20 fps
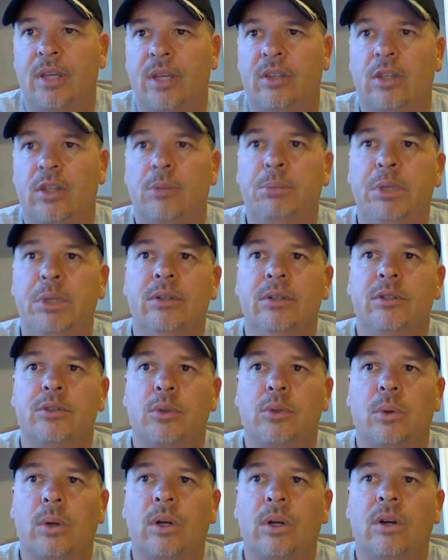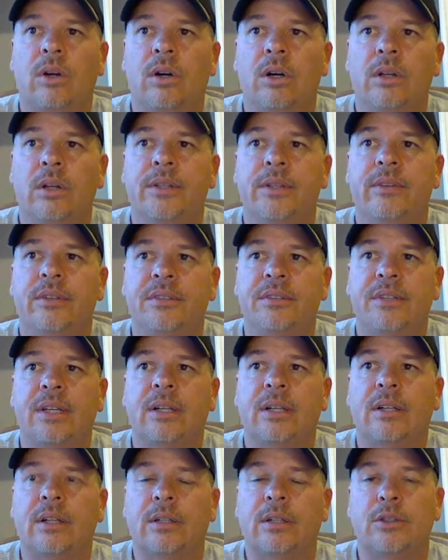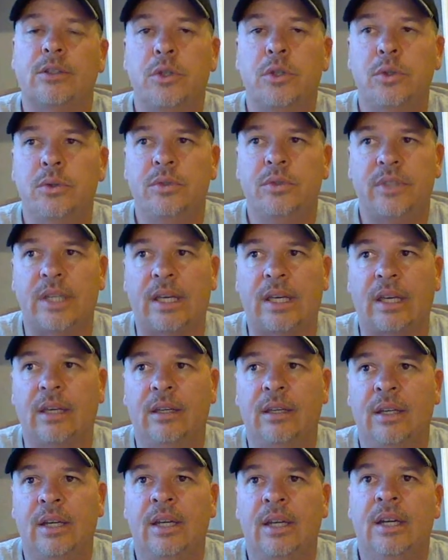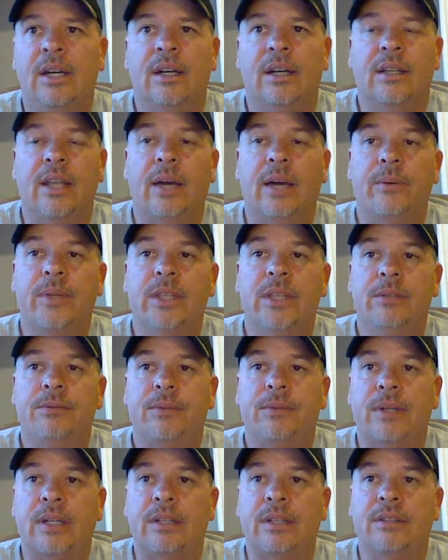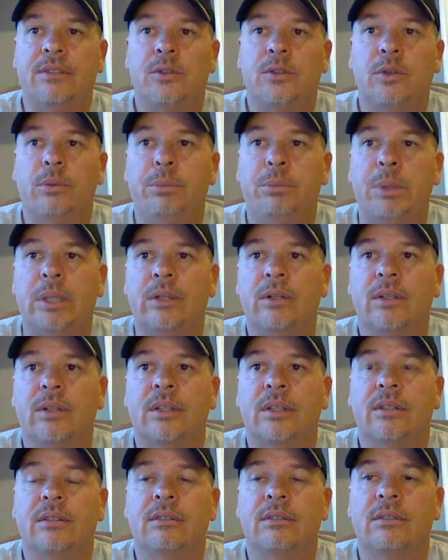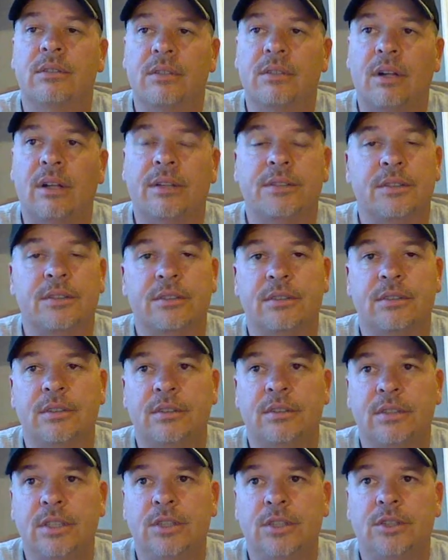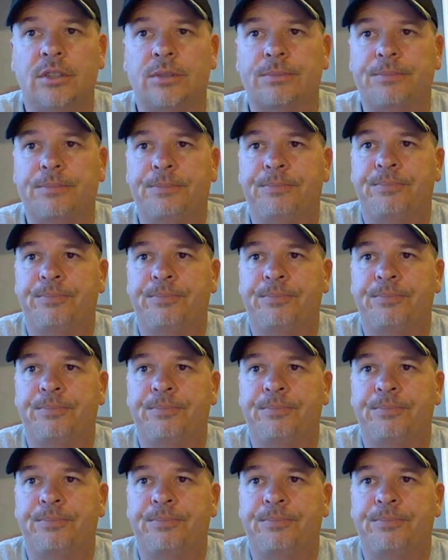The appeals court halted the sale on Tuesday, allowing the funds to appeal Gonzalez's decision.